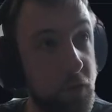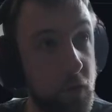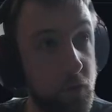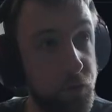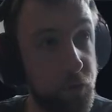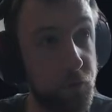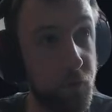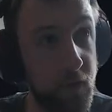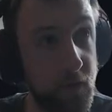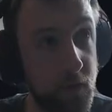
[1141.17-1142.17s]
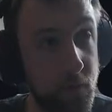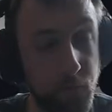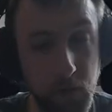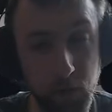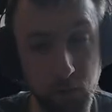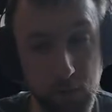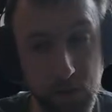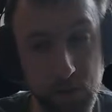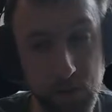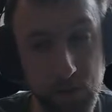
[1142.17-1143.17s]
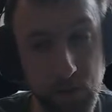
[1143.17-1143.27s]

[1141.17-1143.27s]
those two fan duties,